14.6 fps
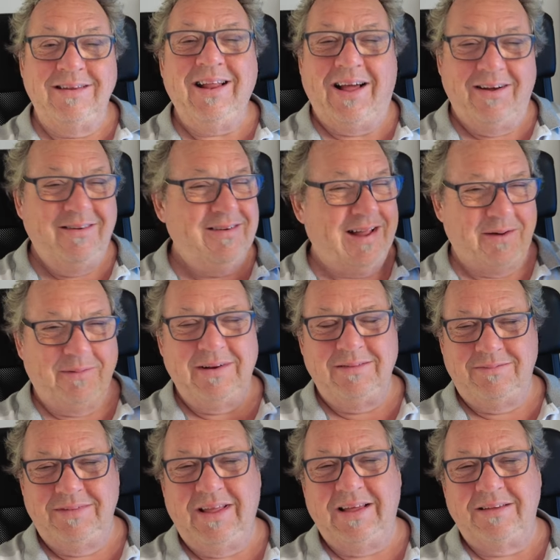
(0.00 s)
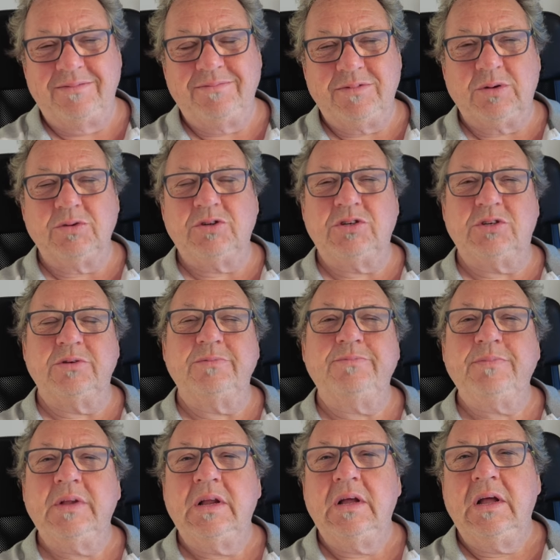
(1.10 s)
You know that one? Yeah, of course you
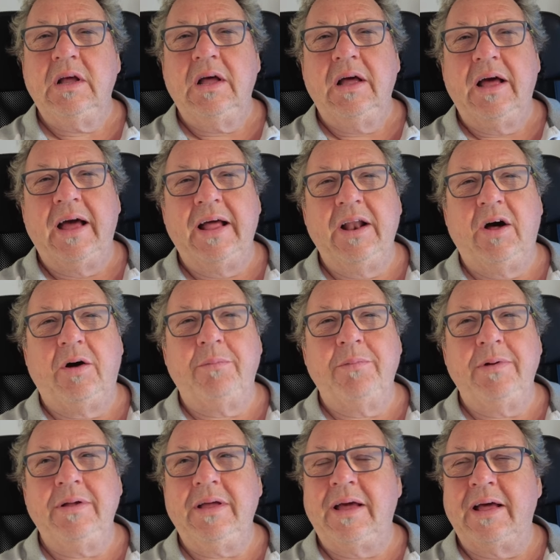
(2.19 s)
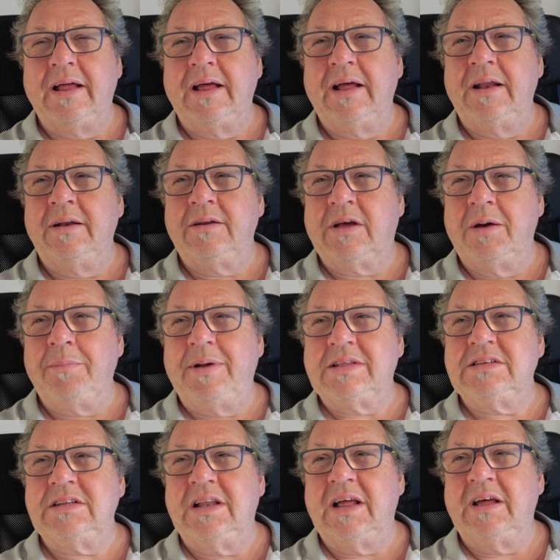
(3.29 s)
do. And and go back
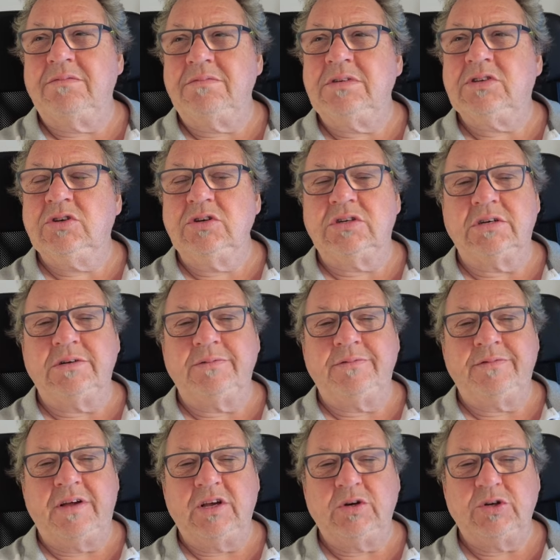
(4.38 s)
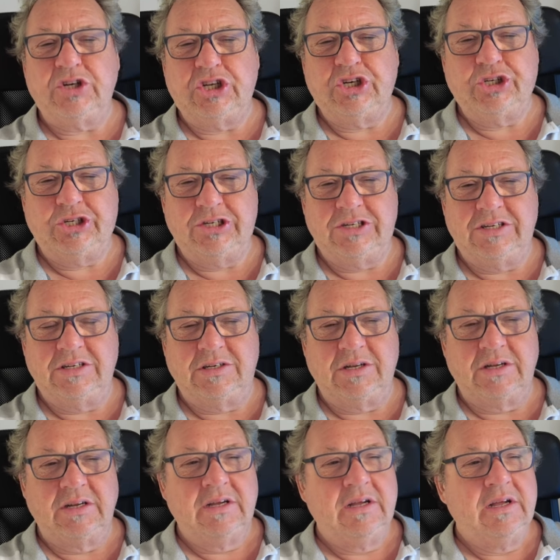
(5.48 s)
to that. It's good, very good indeed.
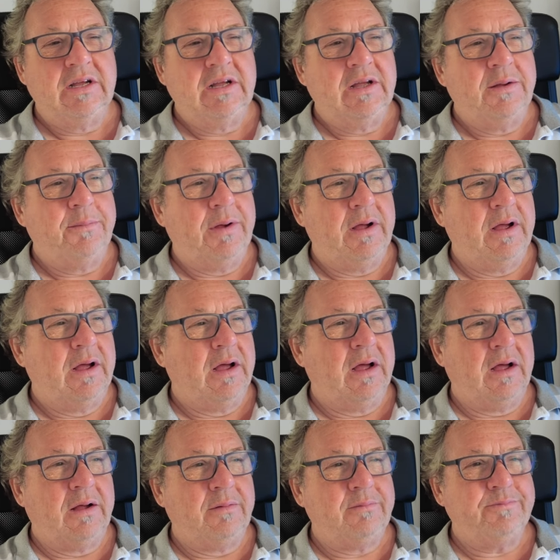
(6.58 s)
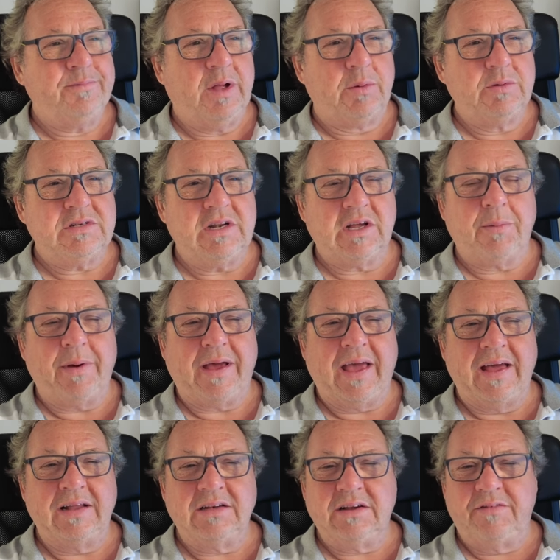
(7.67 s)
But I wanted to go back
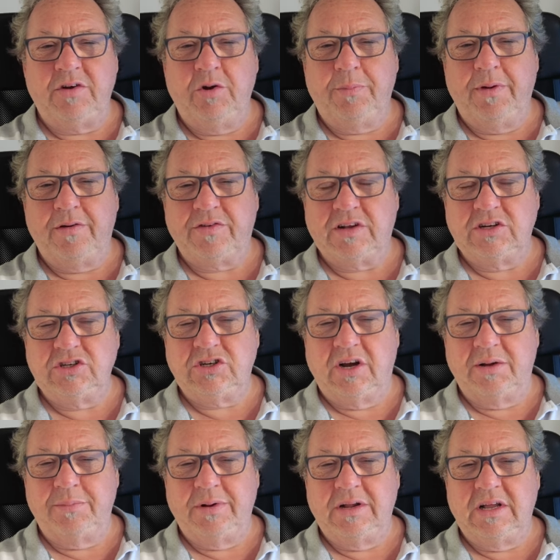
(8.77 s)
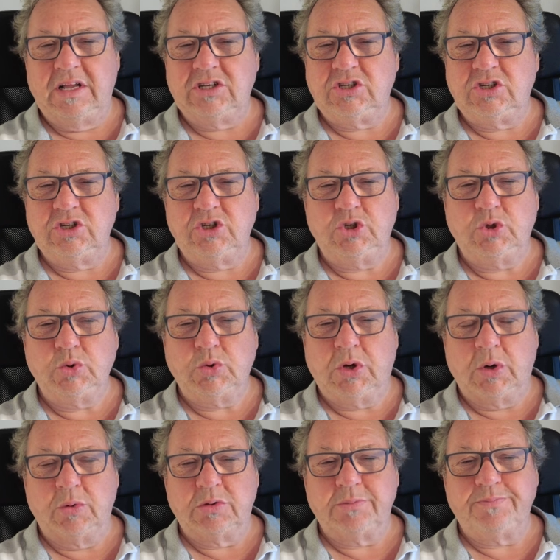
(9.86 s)
out and have a little bit of sunshine, but it's just too
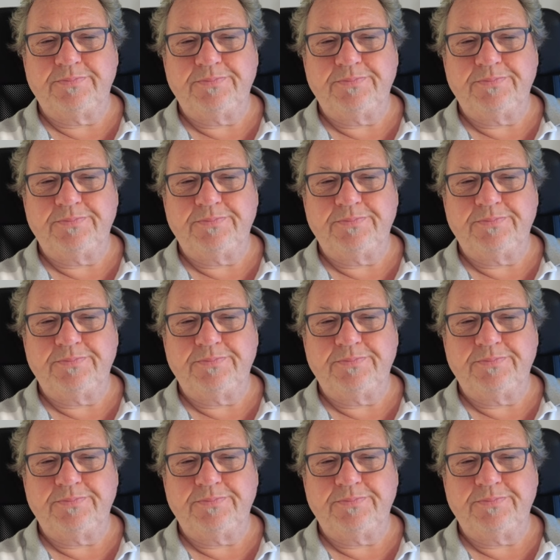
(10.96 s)
cold.